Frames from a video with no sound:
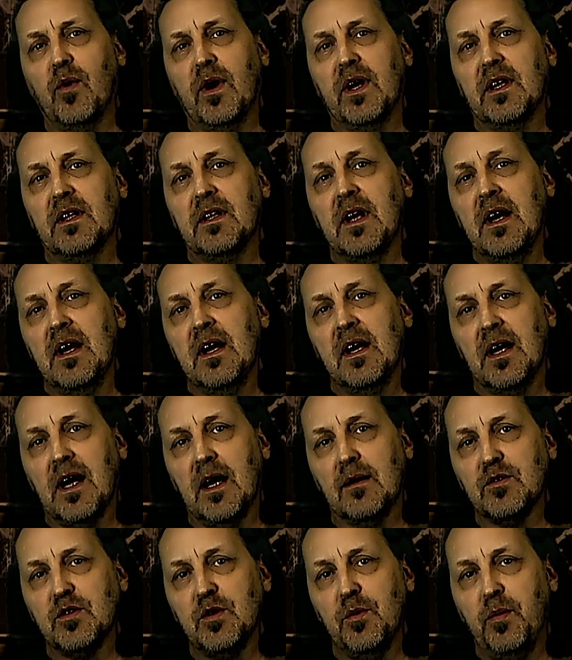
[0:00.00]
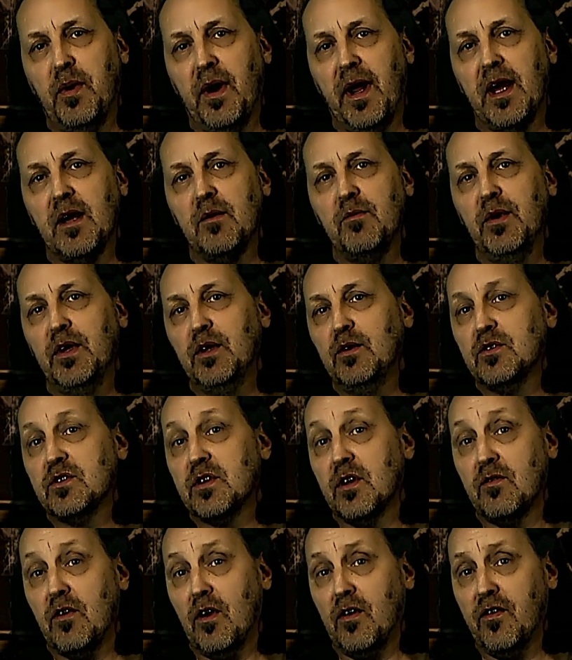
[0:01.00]
when it comes to playing blues
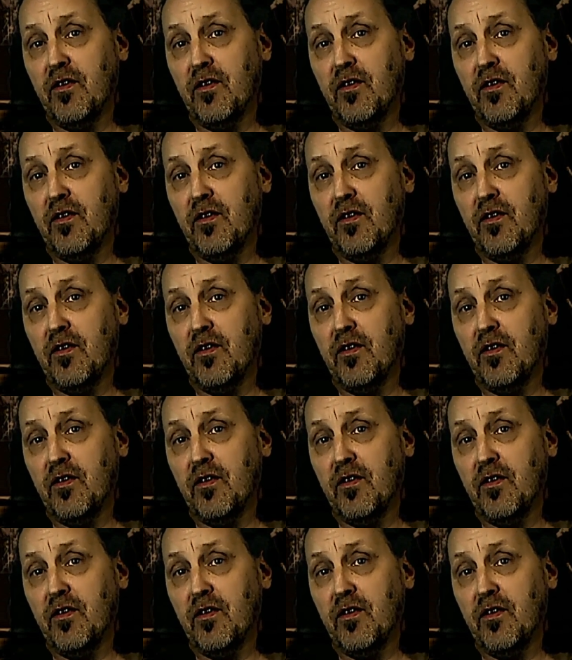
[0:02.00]
and rock